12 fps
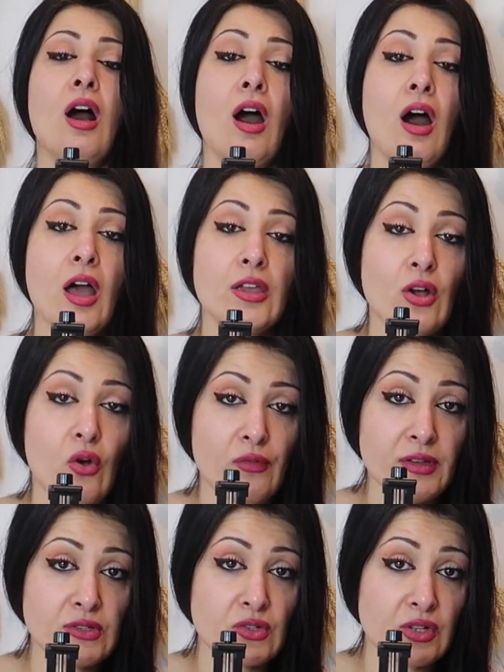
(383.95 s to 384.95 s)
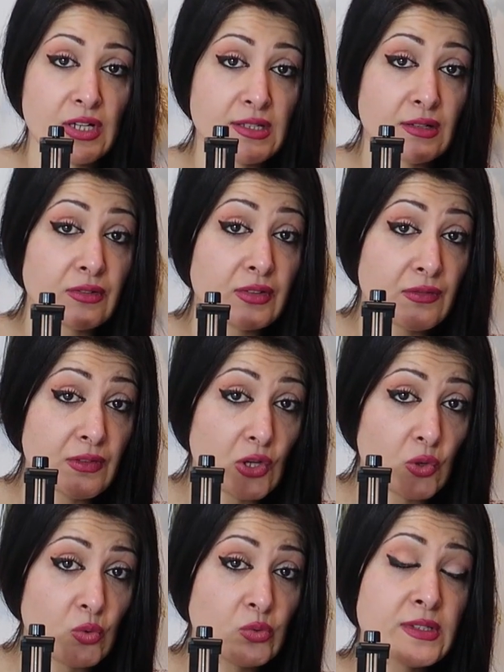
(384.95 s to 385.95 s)
I always read the
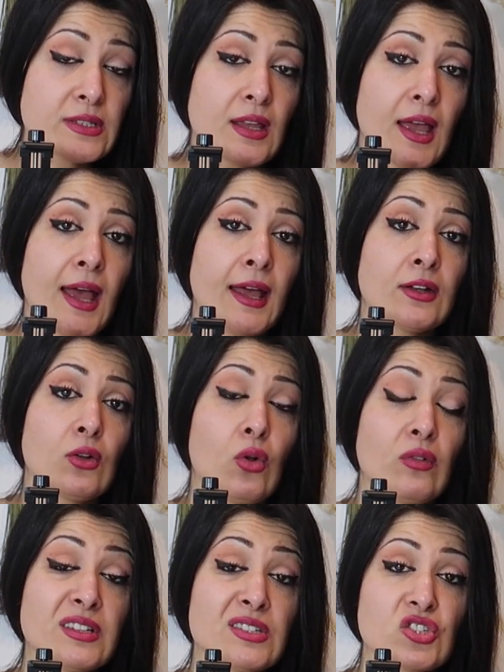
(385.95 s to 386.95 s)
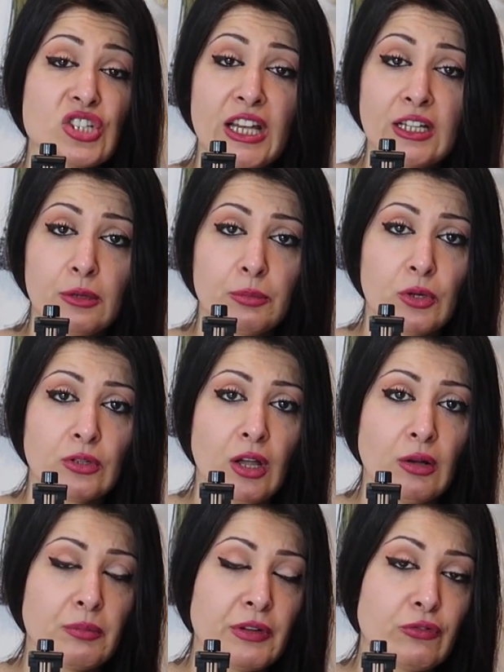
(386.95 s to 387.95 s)
reviews and always check the
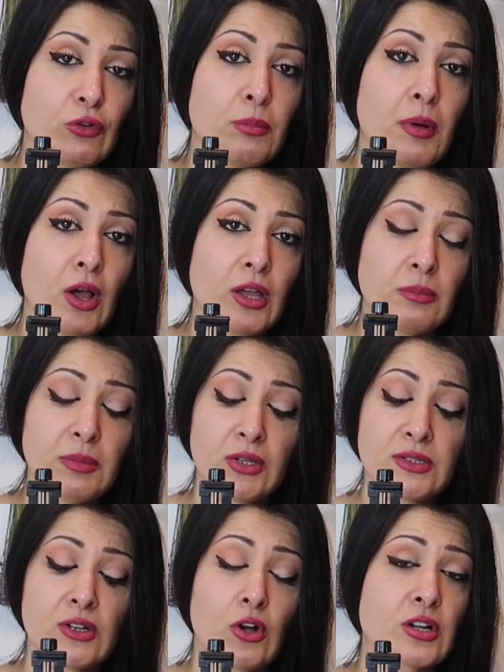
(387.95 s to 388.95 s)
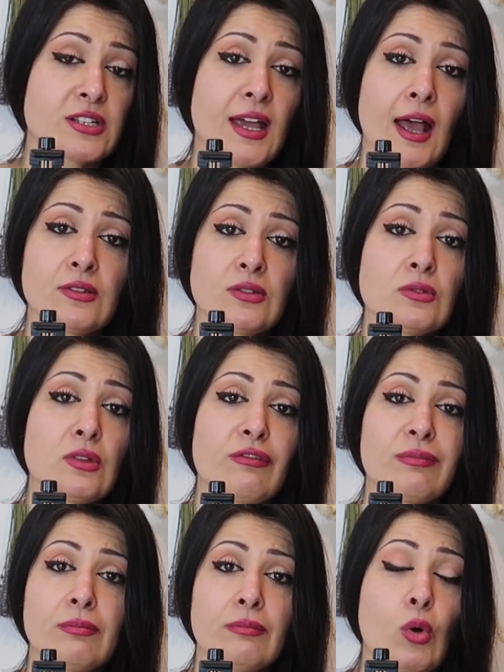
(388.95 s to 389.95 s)
product before buying, because there are thousands
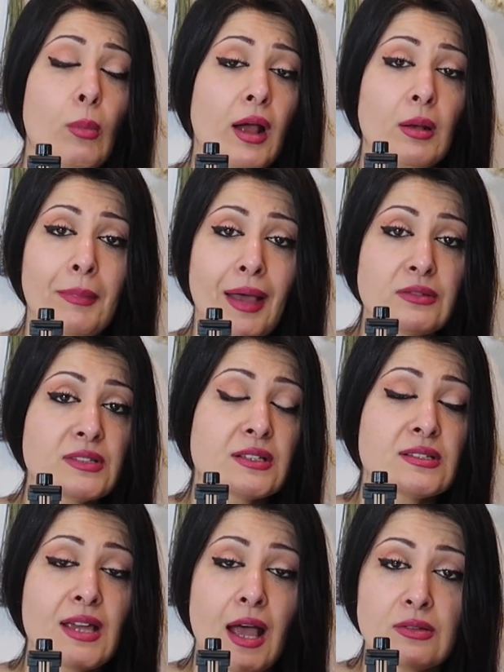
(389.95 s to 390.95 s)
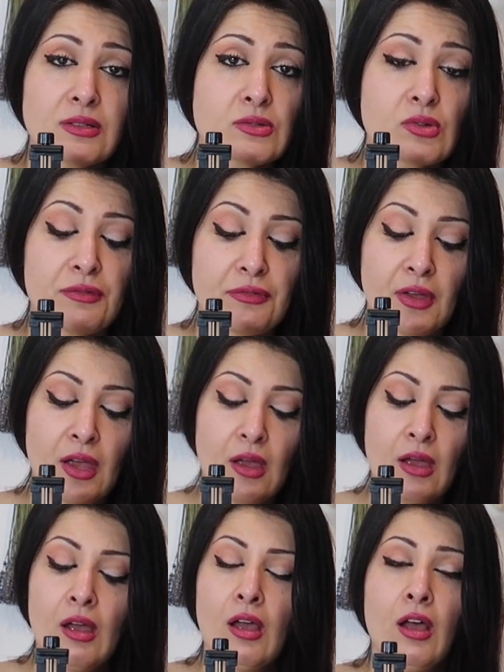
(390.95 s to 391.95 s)
of mobile mounts and thousands of
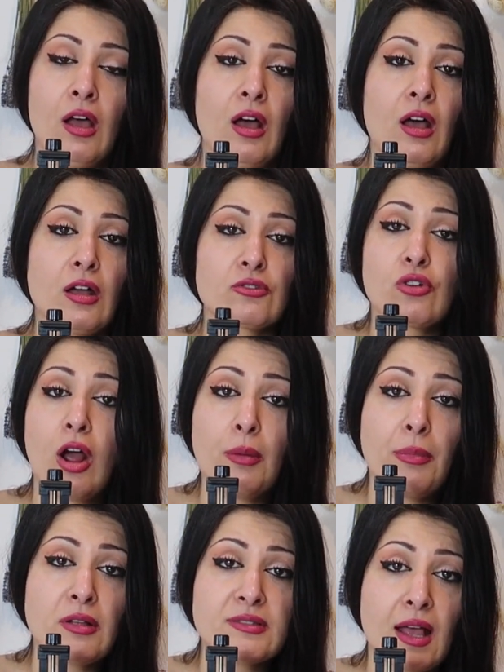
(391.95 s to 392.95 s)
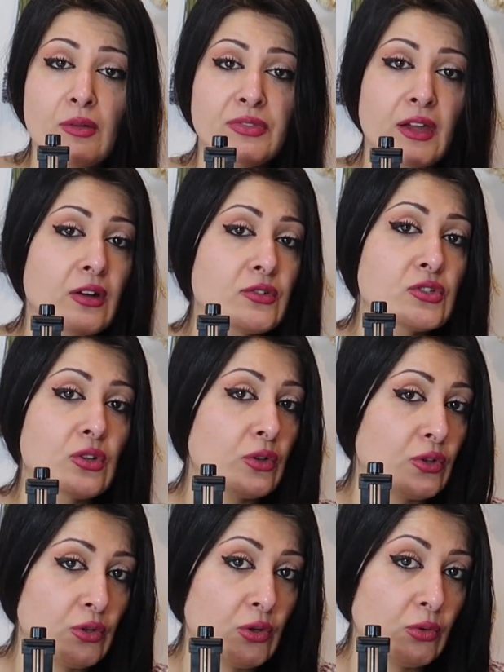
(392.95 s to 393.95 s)
tripods out there, so
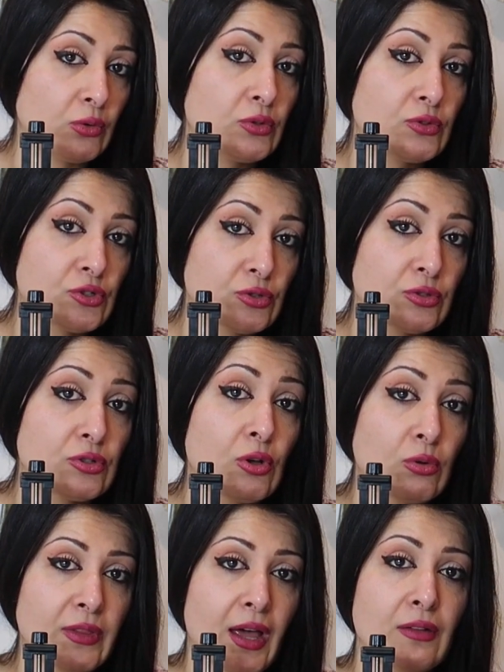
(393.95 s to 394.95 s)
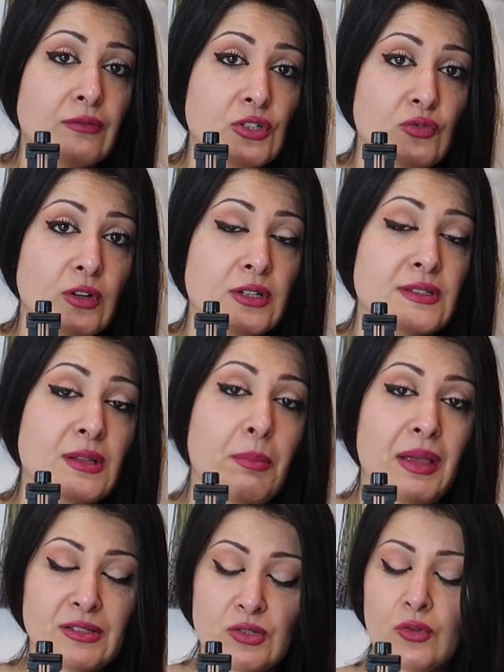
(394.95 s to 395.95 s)
you know, you should know that which one is the
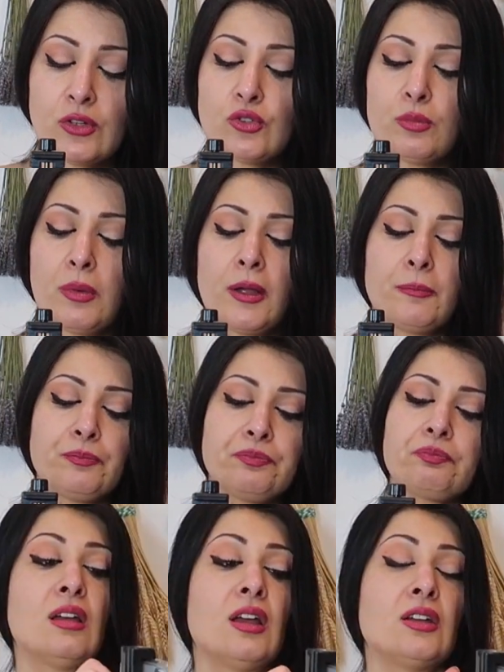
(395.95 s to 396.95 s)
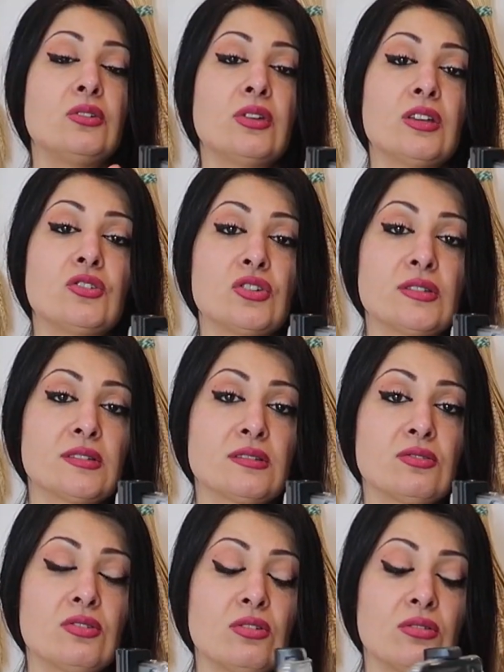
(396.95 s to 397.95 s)
best one to buy, and you can
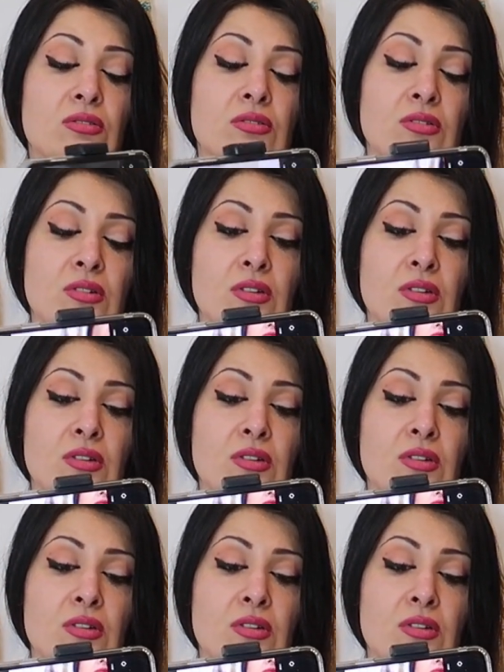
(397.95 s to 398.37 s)
just, you know,